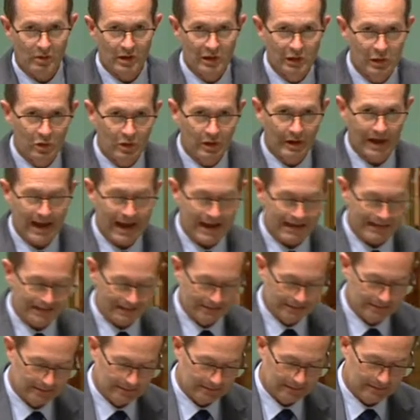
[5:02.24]
we look at
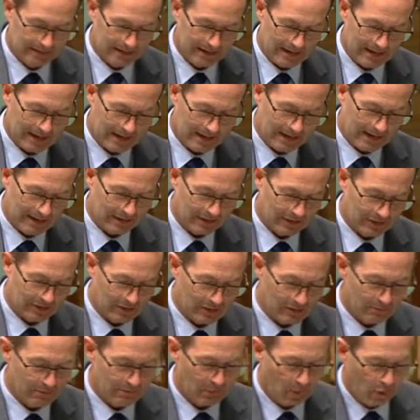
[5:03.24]

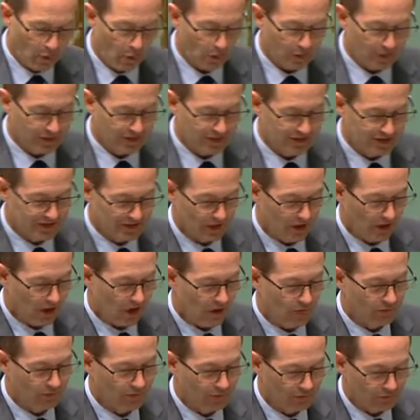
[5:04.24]
the importance
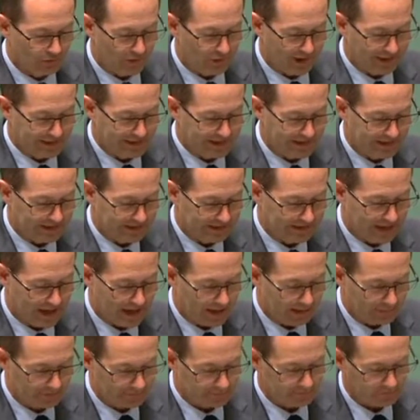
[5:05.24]
of the vet sector,